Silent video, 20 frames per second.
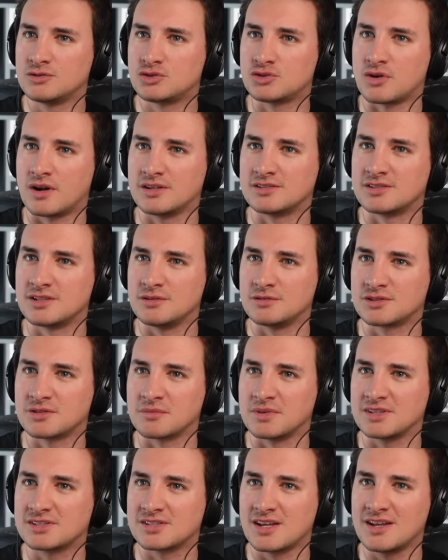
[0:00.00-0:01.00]
trying to do
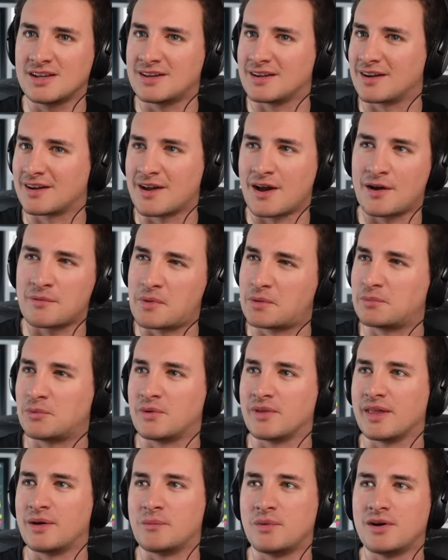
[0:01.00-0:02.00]
something sneaking. I can't remember
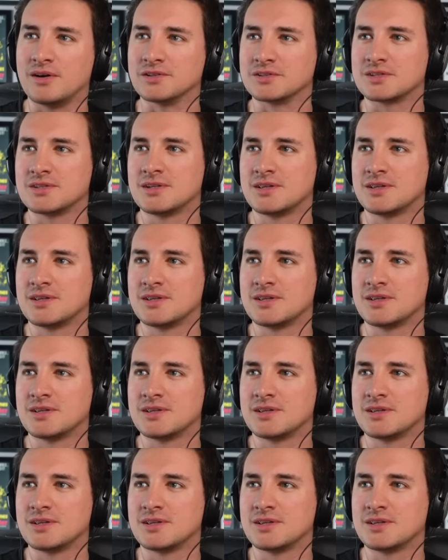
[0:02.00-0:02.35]
what that was.